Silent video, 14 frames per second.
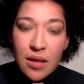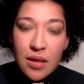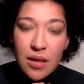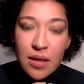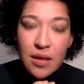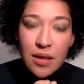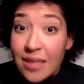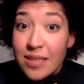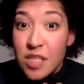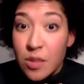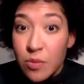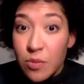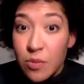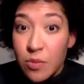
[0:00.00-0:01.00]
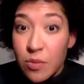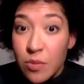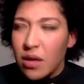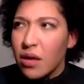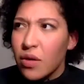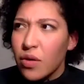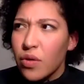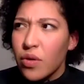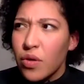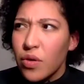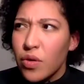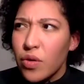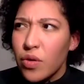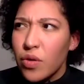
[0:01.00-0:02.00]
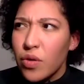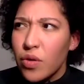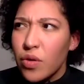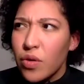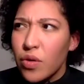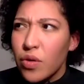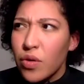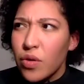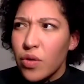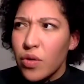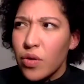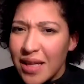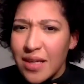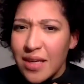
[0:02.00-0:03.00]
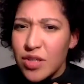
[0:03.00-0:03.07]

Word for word: and yet some of the like great atro- like